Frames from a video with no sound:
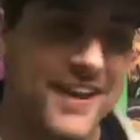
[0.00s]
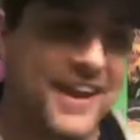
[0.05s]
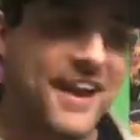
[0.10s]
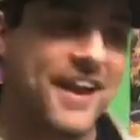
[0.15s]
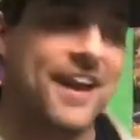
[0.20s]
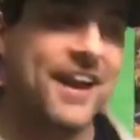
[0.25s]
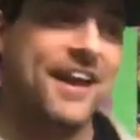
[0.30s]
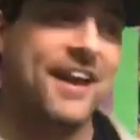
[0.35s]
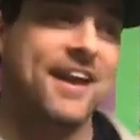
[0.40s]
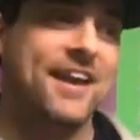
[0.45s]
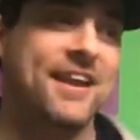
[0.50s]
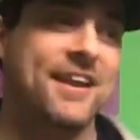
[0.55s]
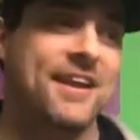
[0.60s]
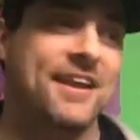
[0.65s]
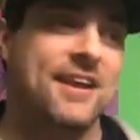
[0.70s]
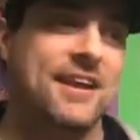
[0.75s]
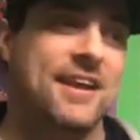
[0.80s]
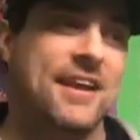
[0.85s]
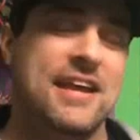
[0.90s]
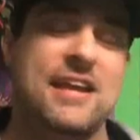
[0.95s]
and
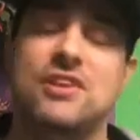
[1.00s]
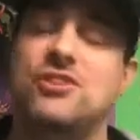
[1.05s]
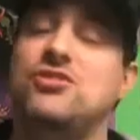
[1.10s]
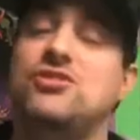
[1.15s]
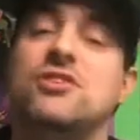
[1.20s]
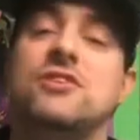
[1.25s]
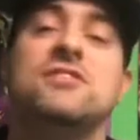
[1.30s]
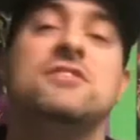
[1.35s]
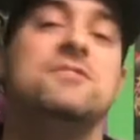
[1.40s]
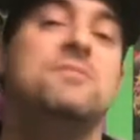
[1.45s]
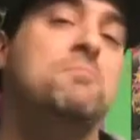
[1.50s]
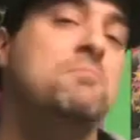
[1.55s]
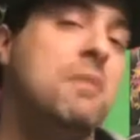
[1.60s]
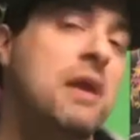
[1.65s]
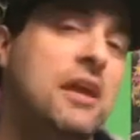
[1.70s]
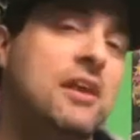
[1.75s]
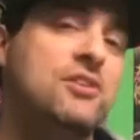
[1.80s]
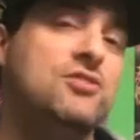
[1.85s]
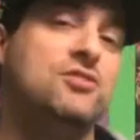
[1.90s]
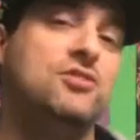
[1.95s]
it just
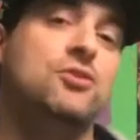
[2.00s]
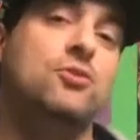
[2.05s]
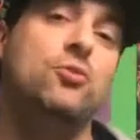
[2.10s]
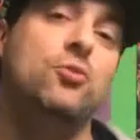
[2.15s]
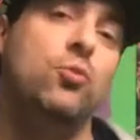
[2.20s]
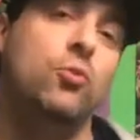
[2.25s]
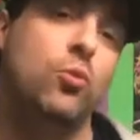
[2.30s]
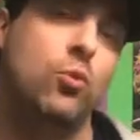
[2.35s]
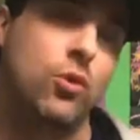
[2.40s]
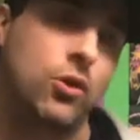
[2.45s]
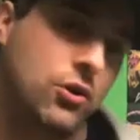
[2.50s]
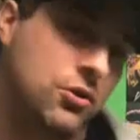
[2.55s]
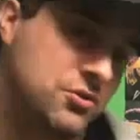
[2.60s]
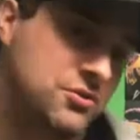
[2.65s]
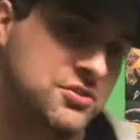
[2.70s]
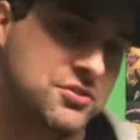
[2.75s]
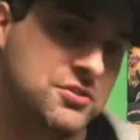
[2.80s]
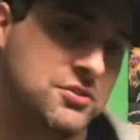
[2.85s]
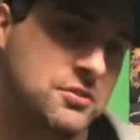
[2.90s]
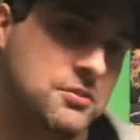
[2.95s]
makes you
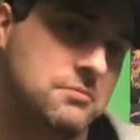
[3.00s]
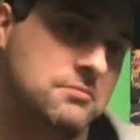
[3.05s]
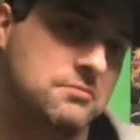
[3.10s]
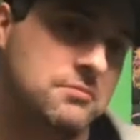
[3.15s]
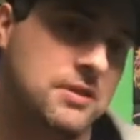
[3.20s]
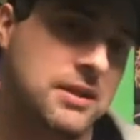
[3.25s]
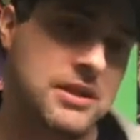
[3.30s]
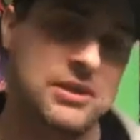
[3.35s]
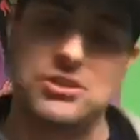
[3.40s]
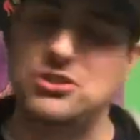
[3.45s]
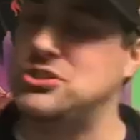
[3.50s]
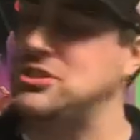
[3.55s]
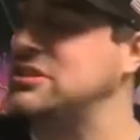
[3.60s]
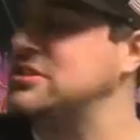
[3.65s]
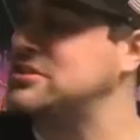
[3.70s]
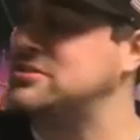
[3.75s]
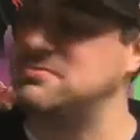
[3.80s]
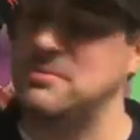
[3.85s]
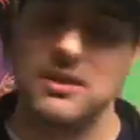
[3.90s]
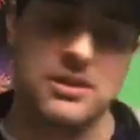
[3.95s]
worse. It
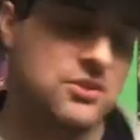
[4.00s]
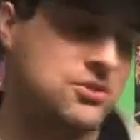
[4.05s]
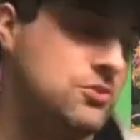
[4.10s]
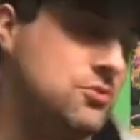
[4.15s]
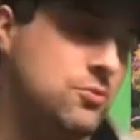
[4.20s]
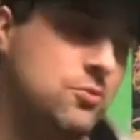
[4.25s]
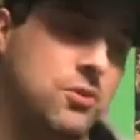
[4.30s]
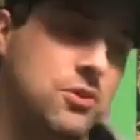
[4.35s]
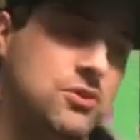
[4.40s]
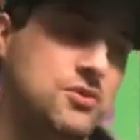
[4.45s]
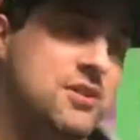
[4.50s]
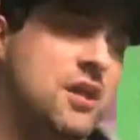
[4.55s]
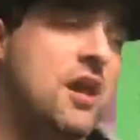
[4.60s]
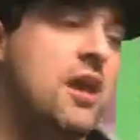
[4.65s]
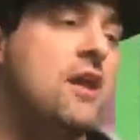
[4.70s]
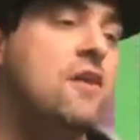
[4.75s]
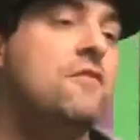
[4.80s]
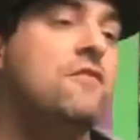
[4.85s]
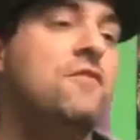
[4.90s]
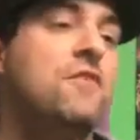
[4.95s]
just makes you worse.
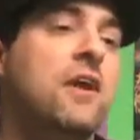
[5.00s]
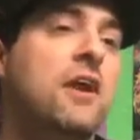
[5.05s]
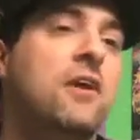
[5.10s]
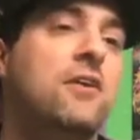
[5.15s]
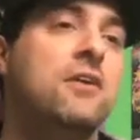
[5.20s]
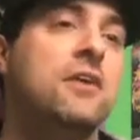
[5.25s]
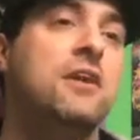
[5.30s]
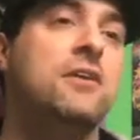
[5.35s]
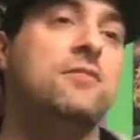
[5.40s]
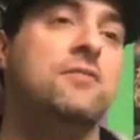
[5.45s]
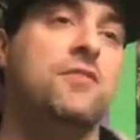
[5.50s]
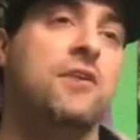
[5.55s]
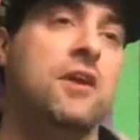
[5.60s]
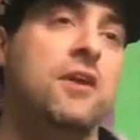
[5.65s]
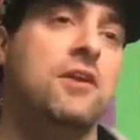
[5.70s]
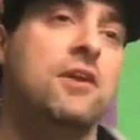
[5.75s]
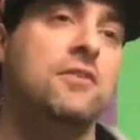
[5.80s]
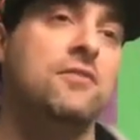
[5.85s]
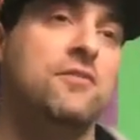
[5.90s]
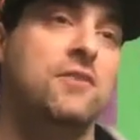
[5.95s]
Very,
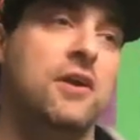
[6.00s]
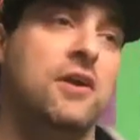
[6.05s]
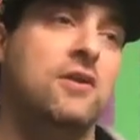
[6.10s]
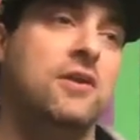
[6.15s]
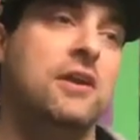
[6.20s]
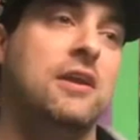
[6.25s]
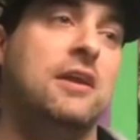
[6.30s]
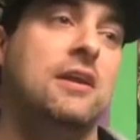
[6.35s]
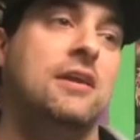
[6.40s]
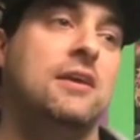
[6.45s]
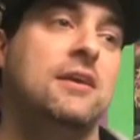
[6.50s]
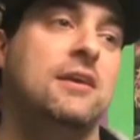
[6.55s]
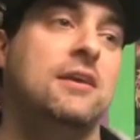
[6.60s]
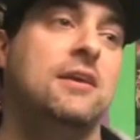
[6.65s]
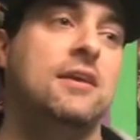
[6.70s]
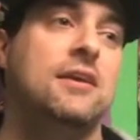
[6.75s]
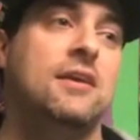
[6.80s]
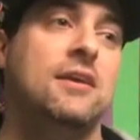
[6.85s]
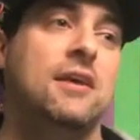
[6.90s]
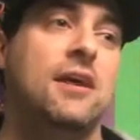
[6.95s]
very, very
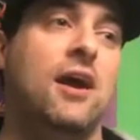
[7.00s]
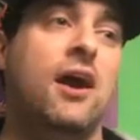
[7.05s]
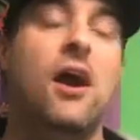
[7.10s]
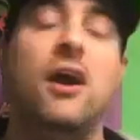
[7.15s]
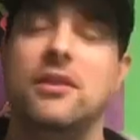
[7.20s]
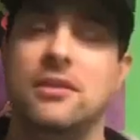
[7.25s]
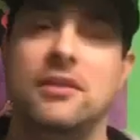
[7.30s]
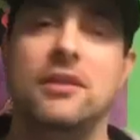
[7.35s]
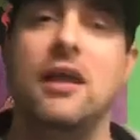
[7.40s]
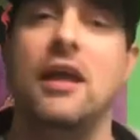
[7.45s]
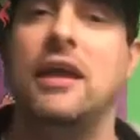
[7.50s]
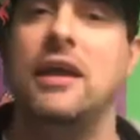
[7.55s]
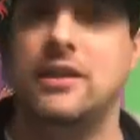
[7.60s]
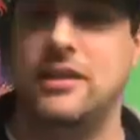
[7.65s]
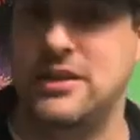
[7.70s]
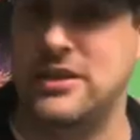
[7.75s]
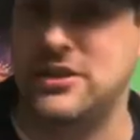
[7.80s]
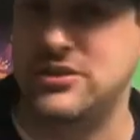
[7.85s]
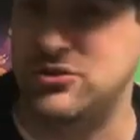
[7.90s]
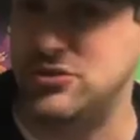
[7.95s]

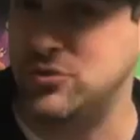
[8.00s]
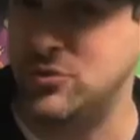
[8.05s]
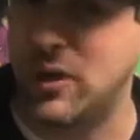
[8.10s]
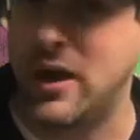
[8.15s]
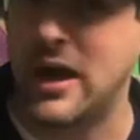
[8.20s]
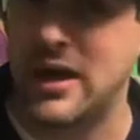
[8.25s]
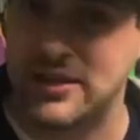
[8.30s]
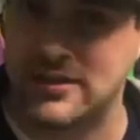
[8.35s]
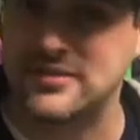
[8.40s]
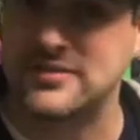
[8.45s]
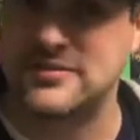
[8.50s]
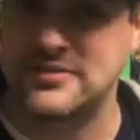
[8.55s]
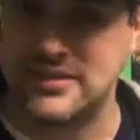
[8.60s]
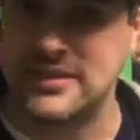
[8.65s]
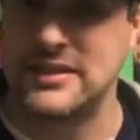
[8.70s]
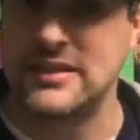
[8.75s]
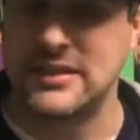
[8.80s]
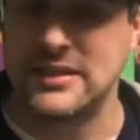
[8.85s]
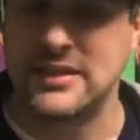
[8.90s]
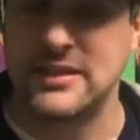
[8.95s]
unlikely do I
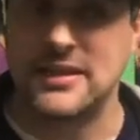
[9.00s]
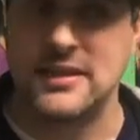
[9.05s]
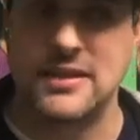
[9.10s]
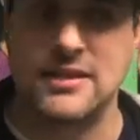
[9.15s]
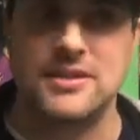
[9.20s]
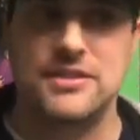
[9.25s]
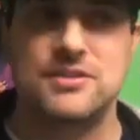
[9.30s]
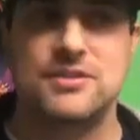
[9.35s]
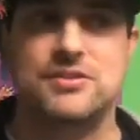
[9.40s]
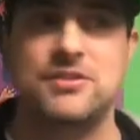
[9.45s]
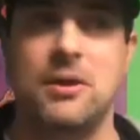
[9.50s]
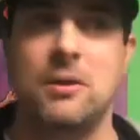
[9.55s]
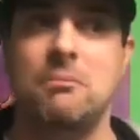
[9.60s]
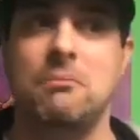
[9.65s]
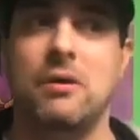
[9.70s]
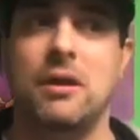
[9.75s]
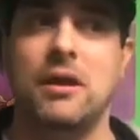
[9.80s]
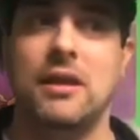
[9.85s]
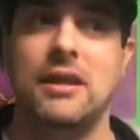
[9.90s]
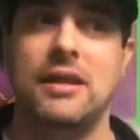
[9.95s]
see
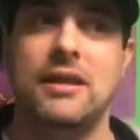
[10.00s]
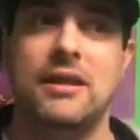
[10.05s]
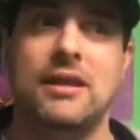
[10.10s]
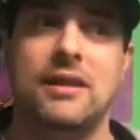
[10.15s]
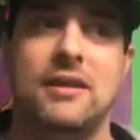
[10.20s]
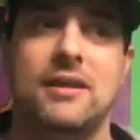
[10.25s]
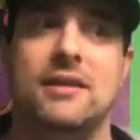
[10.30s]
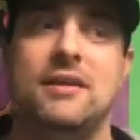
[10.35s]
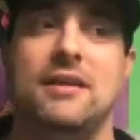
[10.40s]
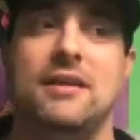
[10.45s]
somebody